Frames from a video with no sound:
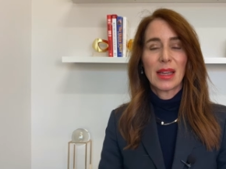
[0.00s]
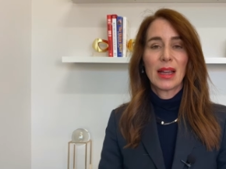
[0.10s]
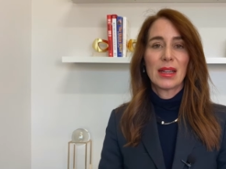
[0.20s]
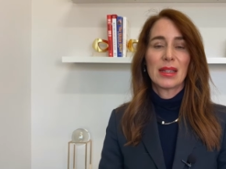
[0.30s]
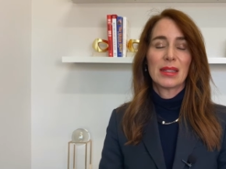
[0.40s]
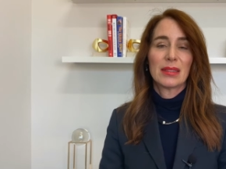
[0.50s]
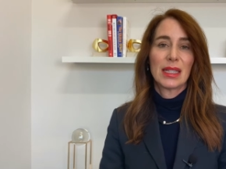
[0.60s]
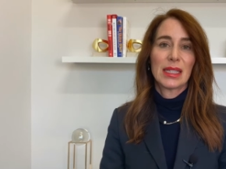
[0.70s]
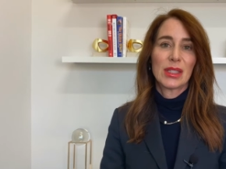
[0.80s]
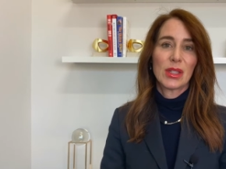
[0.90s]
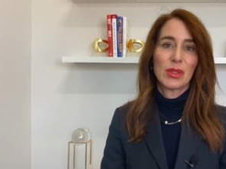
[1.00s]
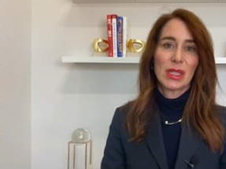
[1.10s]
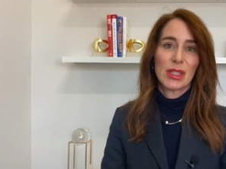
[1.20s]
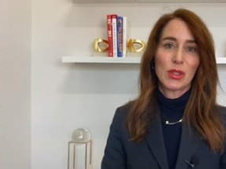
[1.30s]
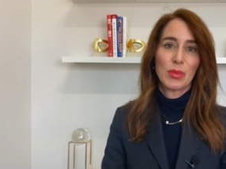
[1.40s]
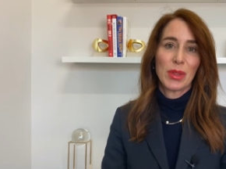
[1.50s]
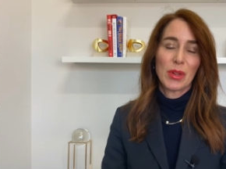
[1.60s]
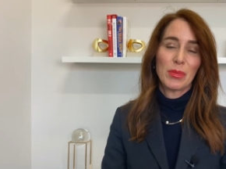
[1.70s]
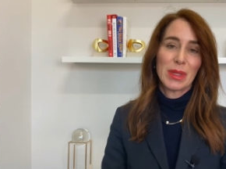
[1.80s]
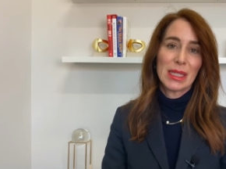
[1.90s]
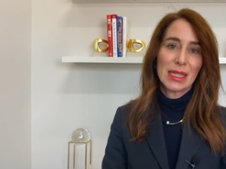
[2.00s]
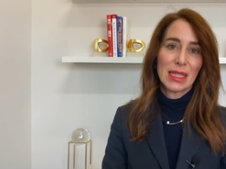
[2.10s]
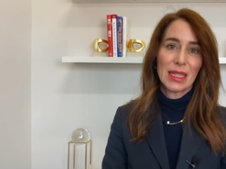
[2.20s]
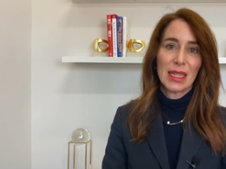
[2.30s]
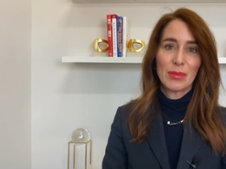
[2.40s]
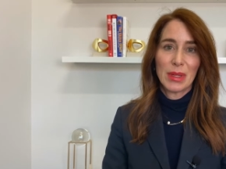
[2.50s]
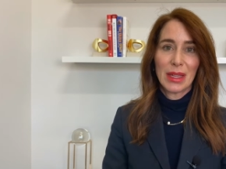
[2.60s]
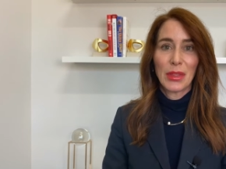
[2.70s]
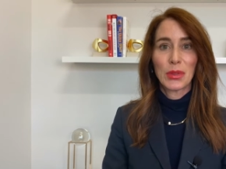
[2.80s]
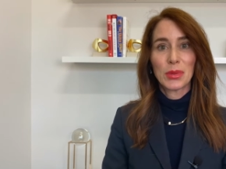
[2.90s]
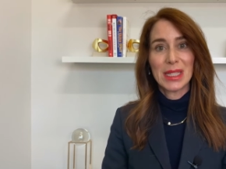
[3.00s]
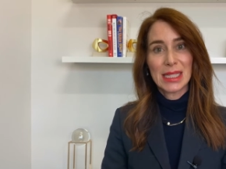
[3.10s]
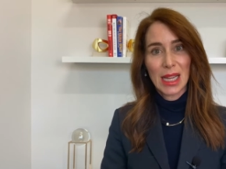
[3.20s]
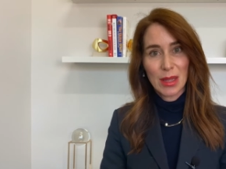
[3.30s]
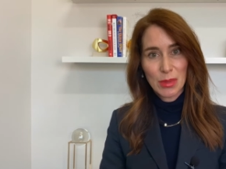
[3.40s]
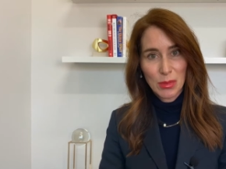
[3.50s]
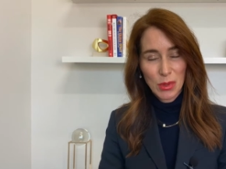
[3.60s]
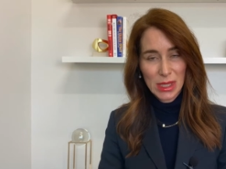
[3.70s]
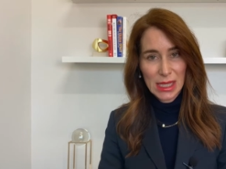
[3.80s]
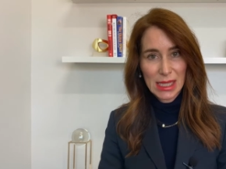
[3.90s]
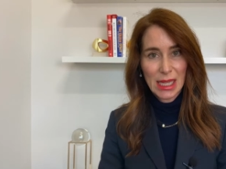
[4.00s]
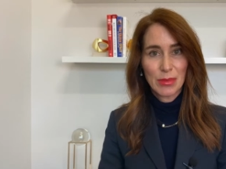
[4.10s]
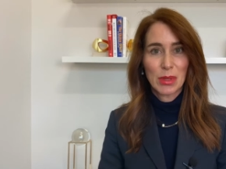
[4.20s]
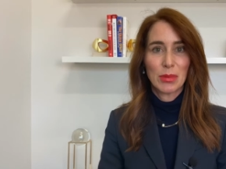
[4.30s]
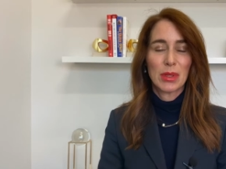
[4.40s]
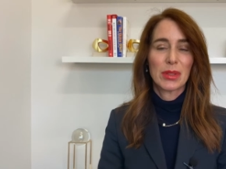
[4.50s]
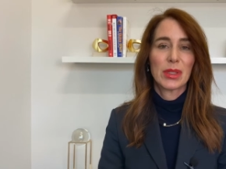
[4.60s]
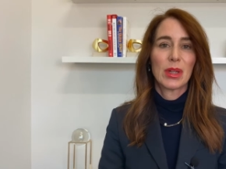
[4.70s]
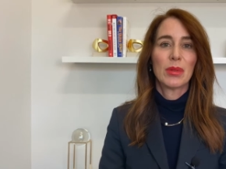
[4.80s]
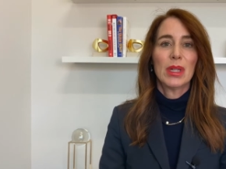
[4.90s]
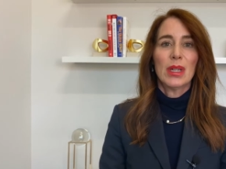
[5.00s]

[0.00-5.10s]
an association with obesity and being 3 times more susceptible. So